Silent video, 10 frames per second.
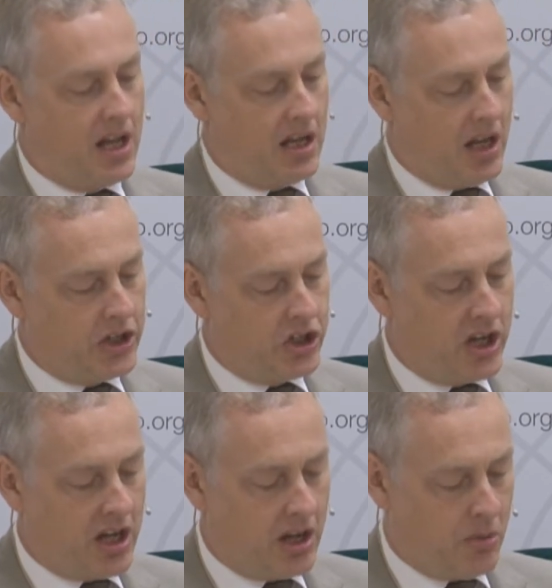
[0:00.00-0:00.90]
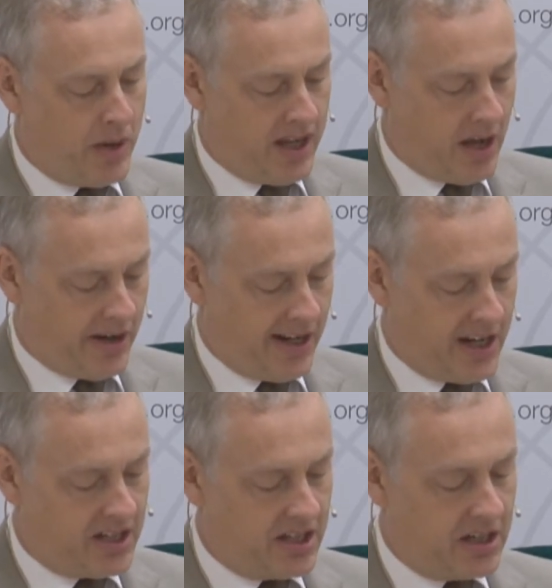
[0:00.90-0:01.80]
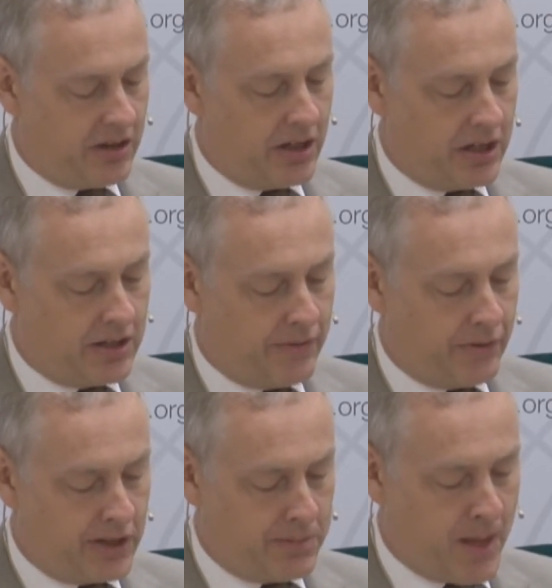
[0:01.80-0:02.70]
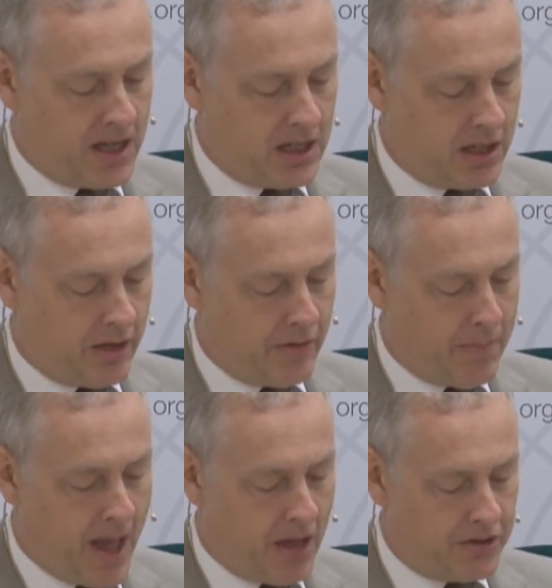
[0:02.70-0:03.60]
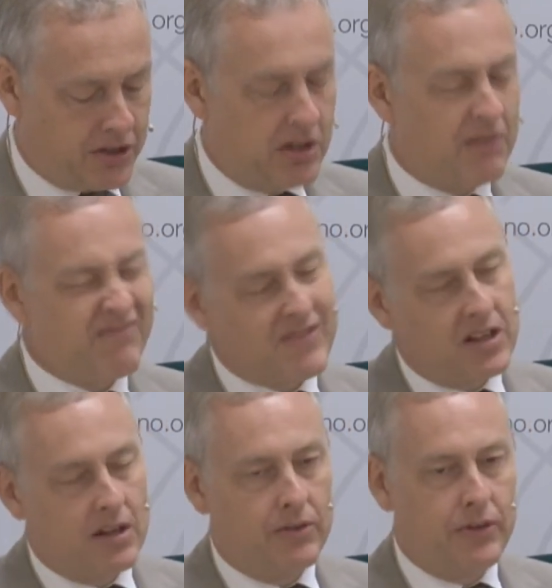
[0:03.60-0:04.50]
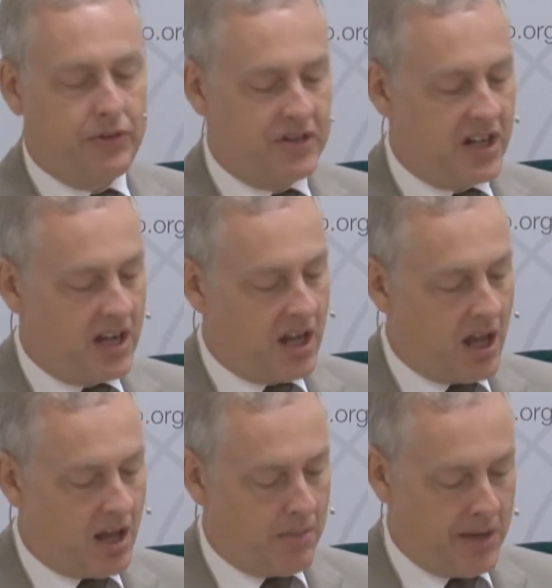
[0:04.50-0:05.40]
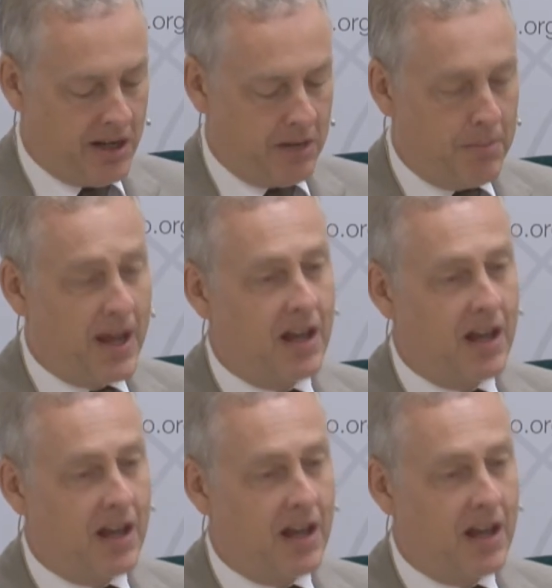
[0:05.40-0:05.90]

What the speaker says: Last year, we calculated that for a spend of about £50 million,